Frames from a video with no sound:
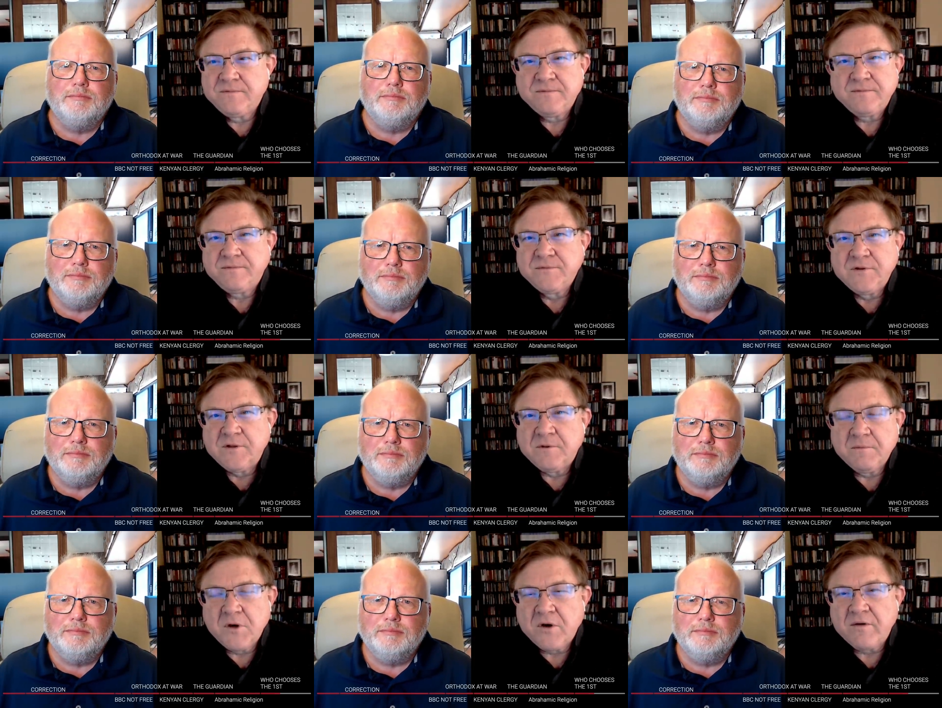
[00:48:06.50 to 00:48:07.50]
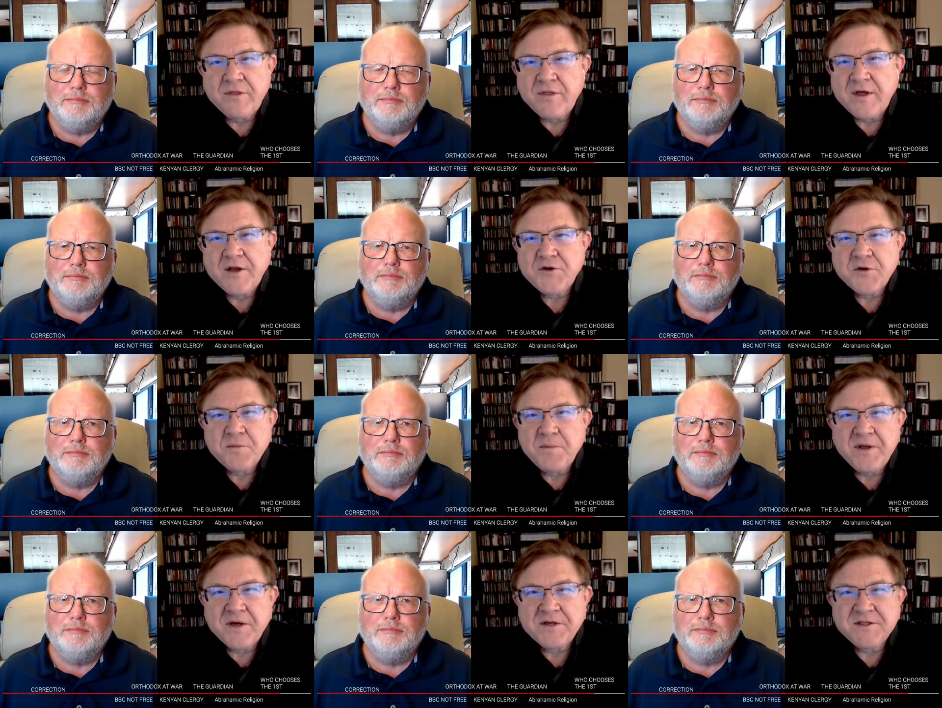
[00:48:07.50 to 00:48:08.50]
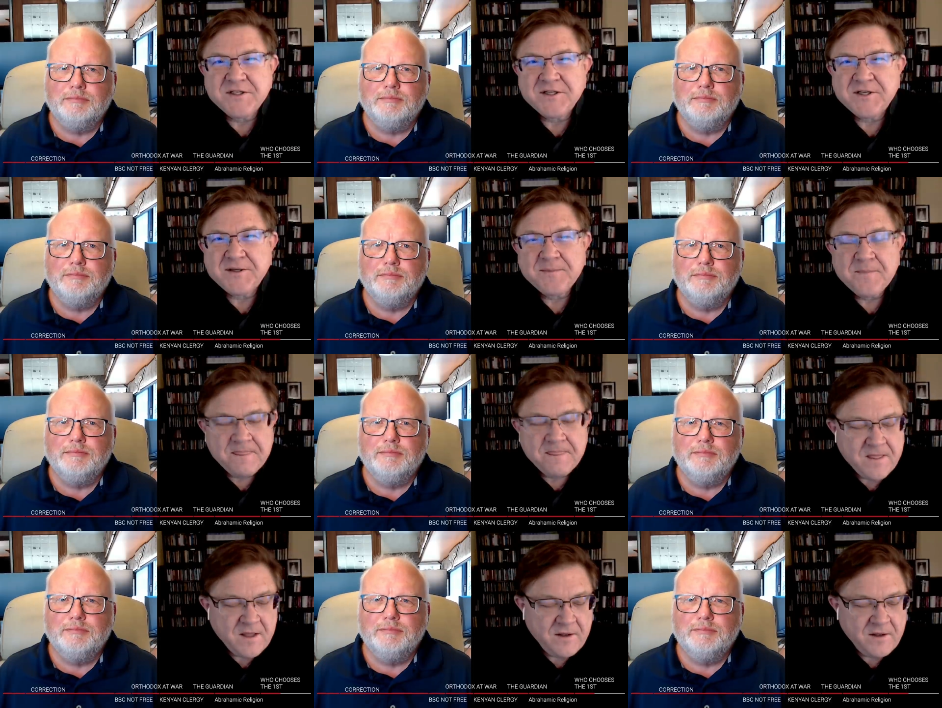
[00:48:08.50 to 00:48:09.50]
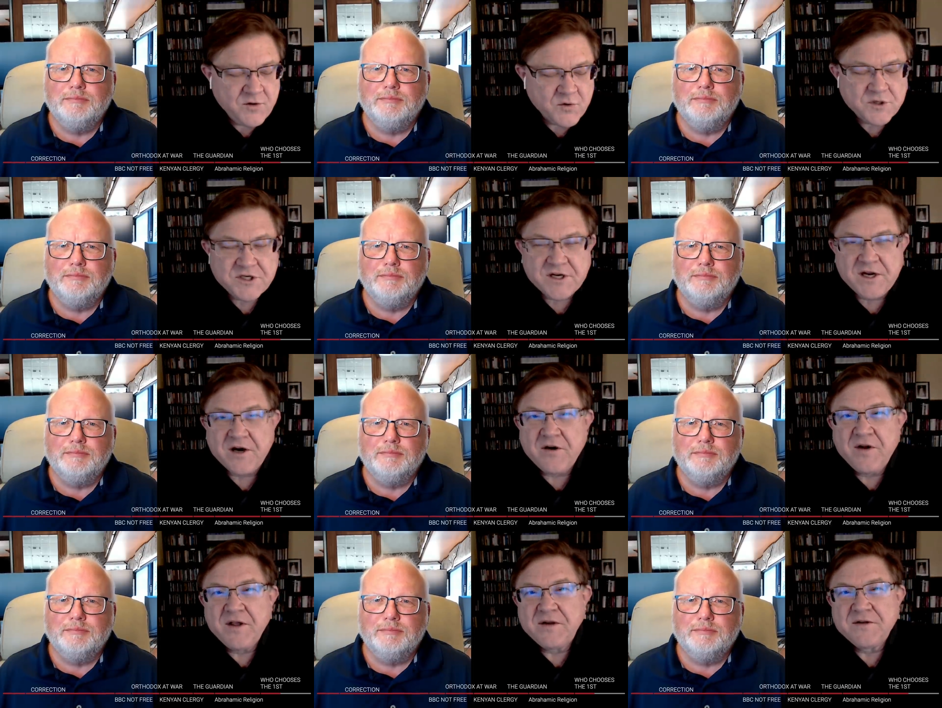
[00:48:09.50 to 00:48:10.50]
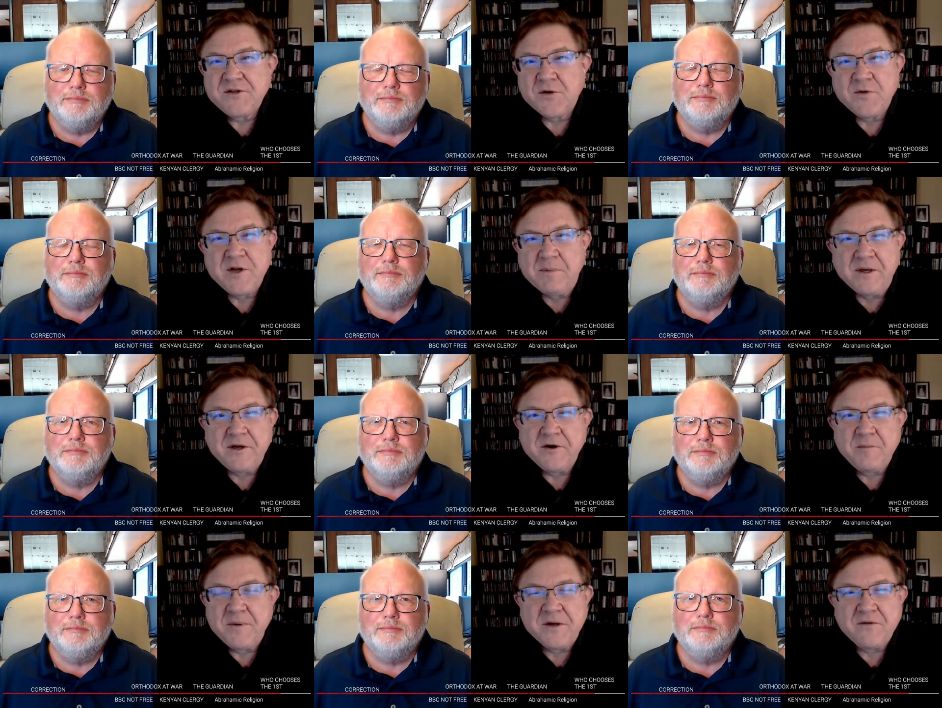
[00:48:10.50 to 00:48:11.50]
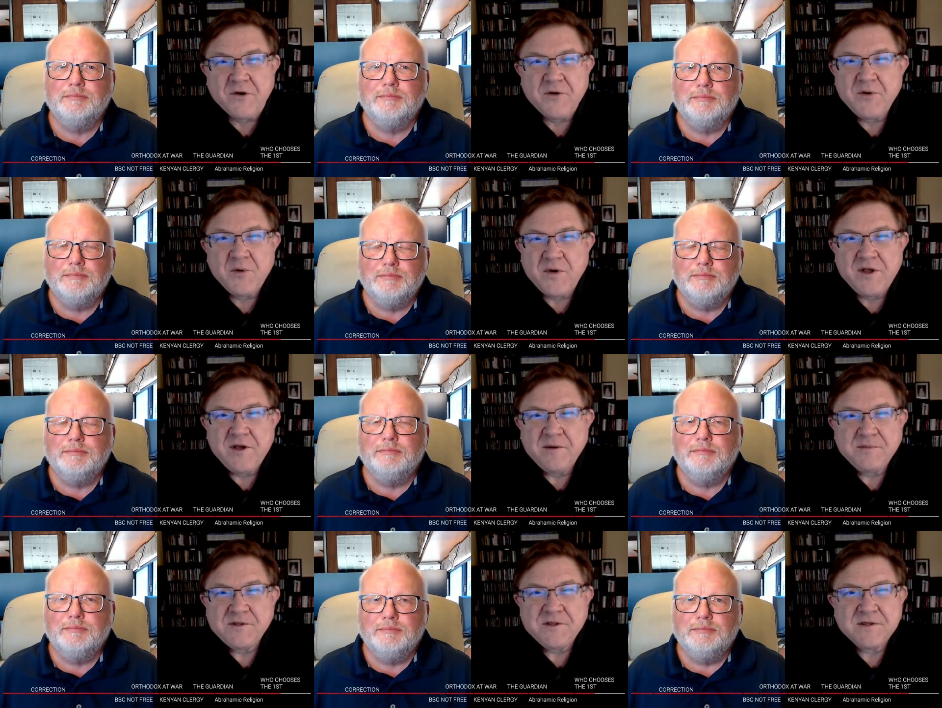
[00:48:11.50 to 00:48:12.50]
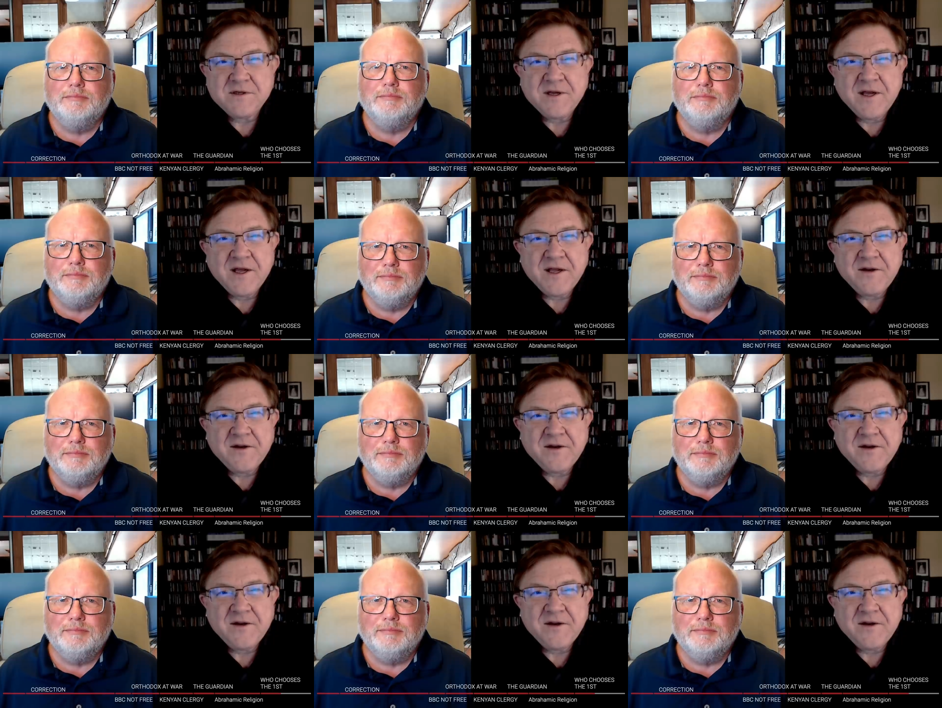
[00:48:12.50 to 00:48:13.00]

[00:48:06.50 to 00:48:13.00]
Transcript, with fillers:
Speaker 1: know, Margaret Thatcher picked George Carey and Tony Blair picked Rowan Williams and